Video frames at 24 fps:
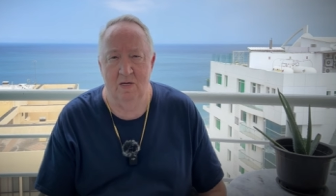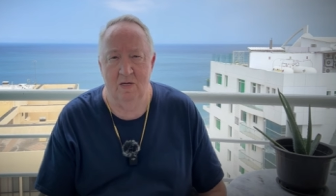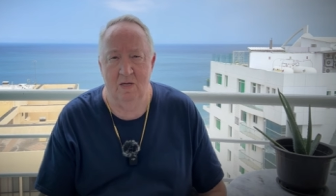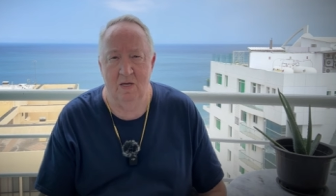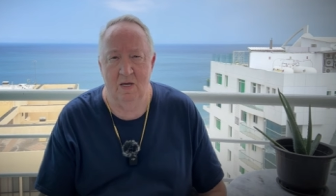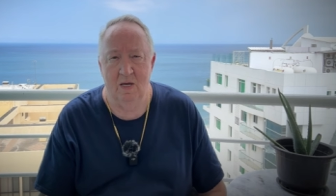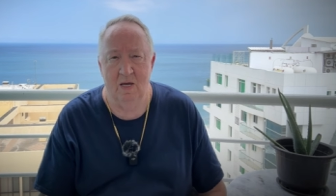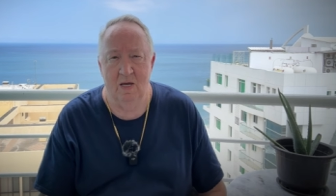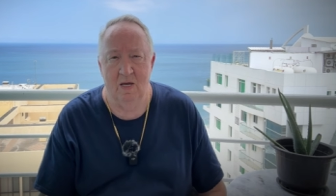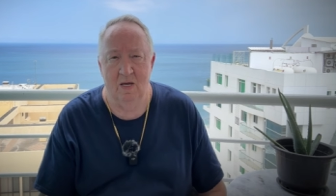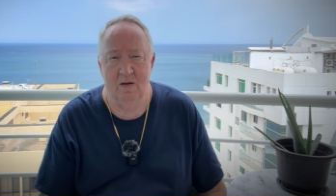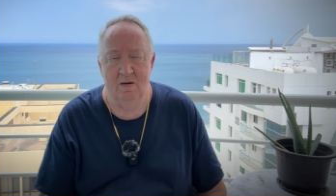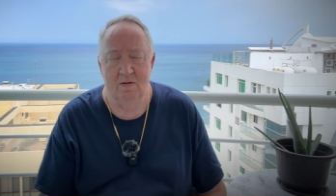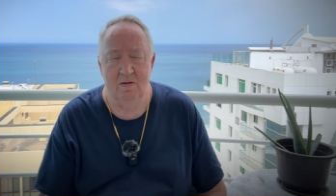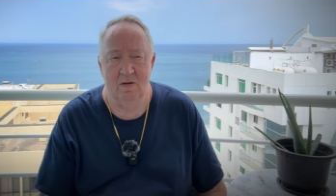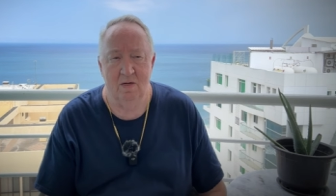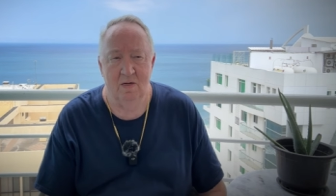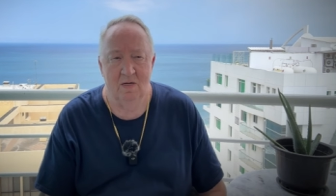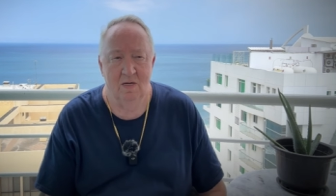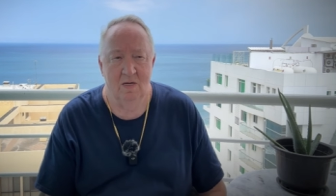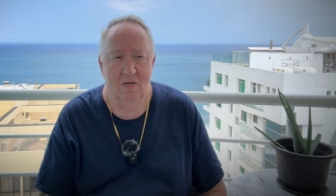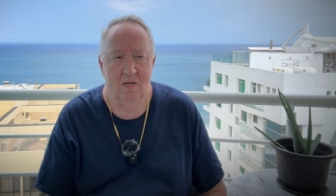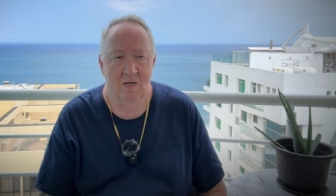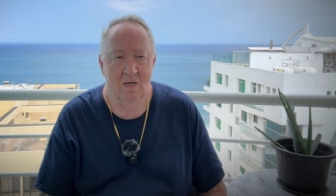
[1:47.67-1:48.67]
And
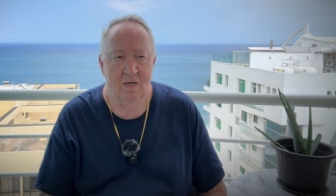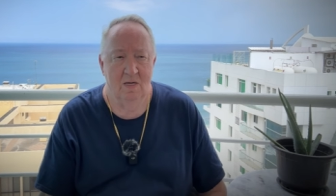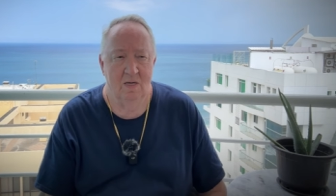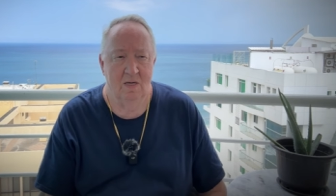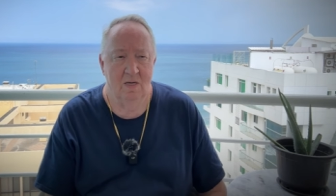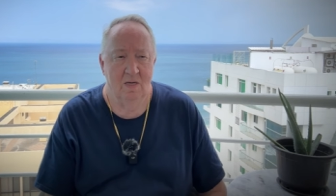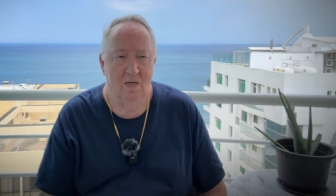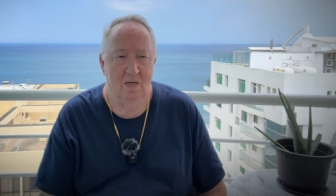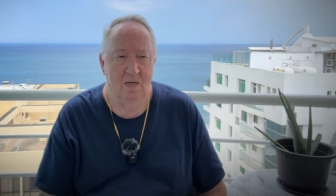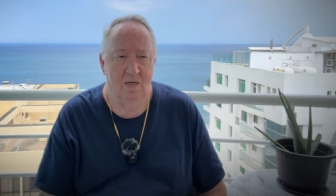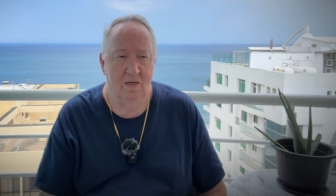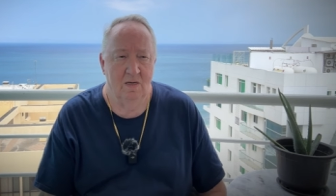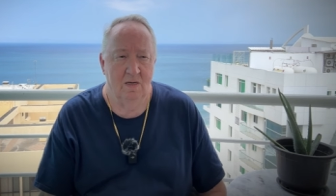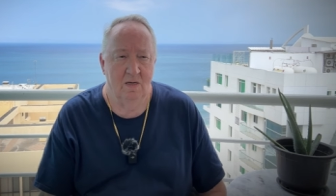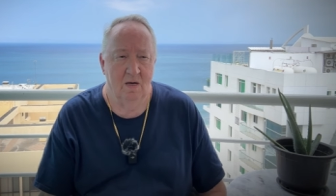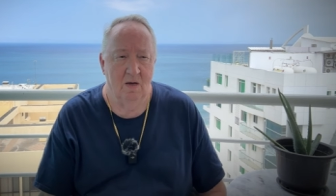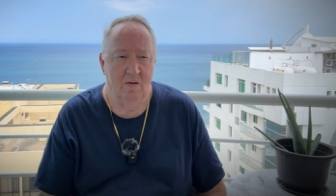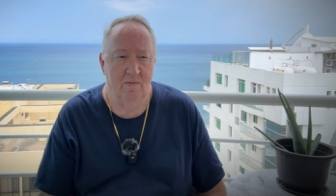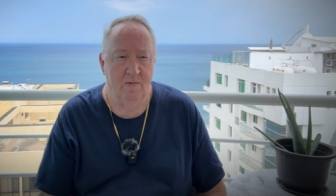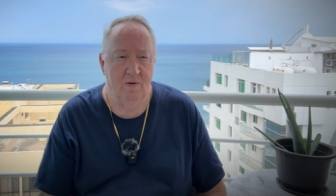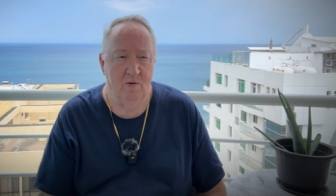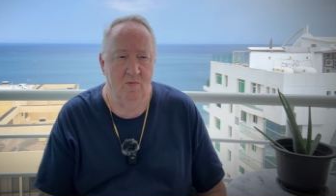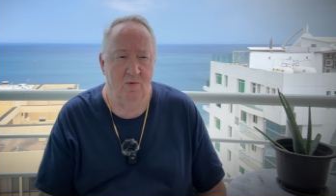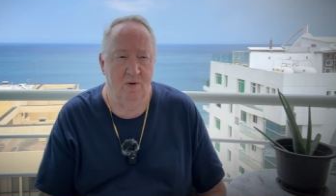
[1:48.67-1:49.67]
I
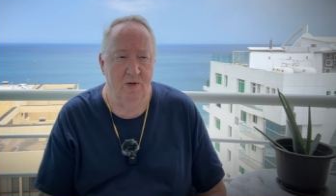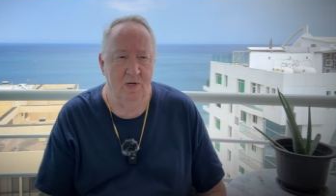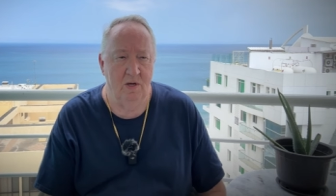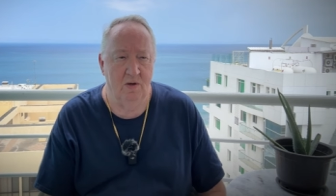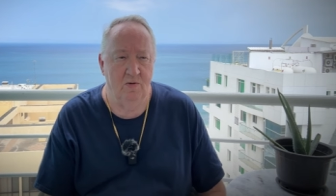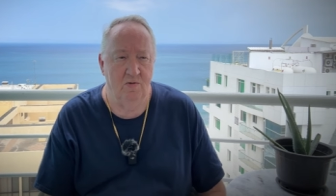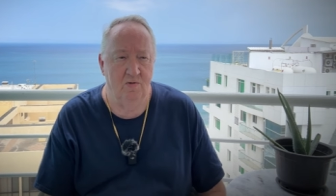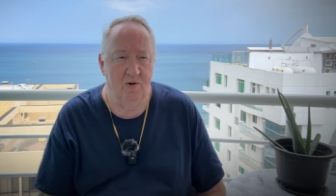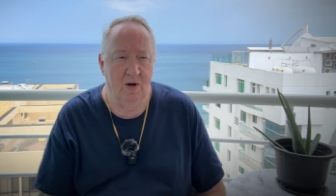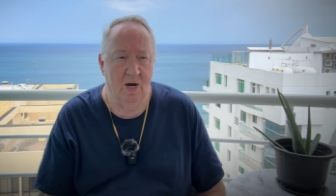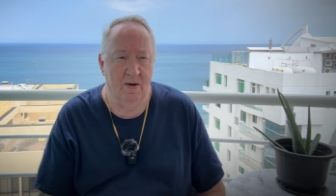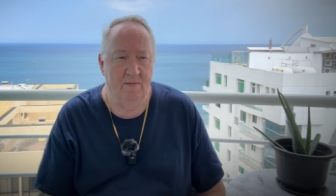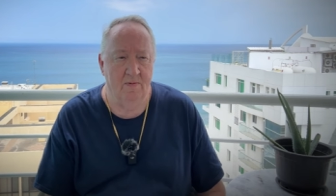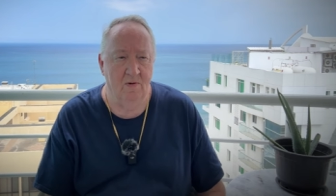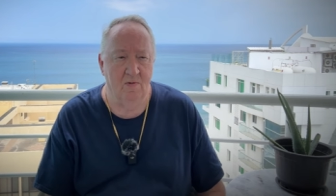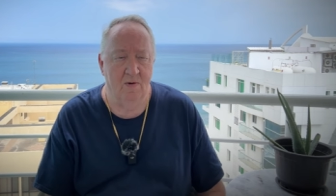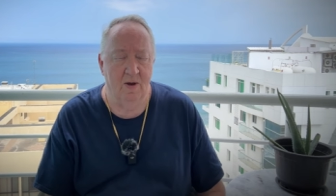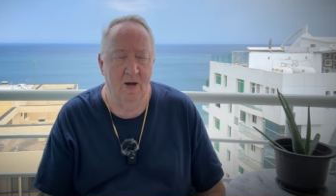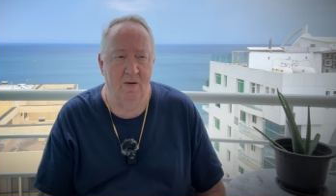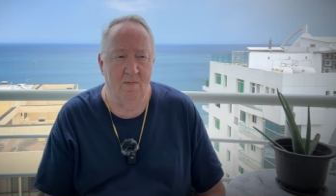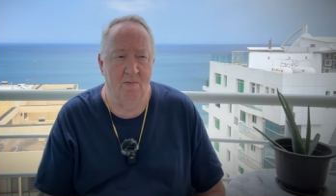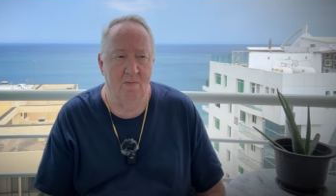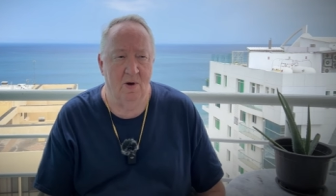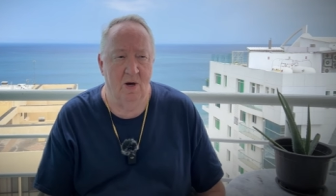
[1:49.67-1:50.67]
mean, when you drive
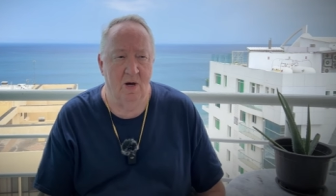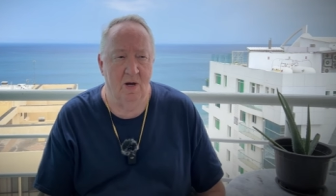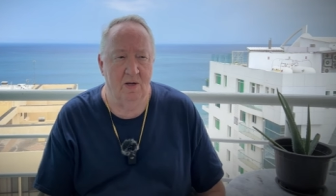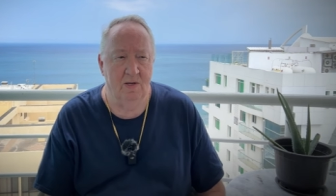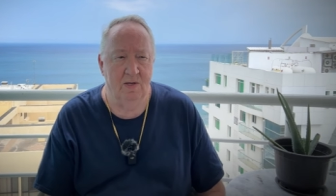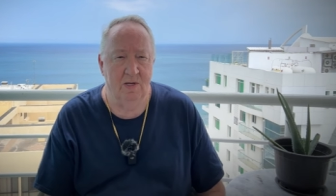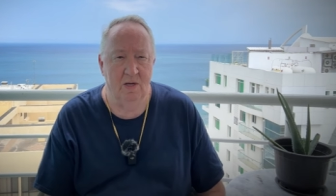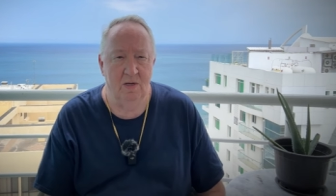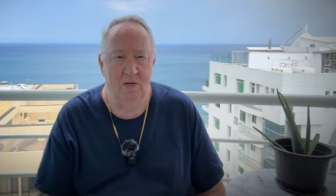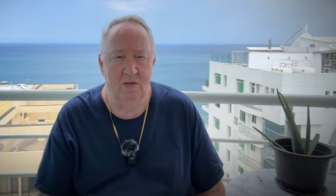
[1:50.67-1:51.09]
around Manta,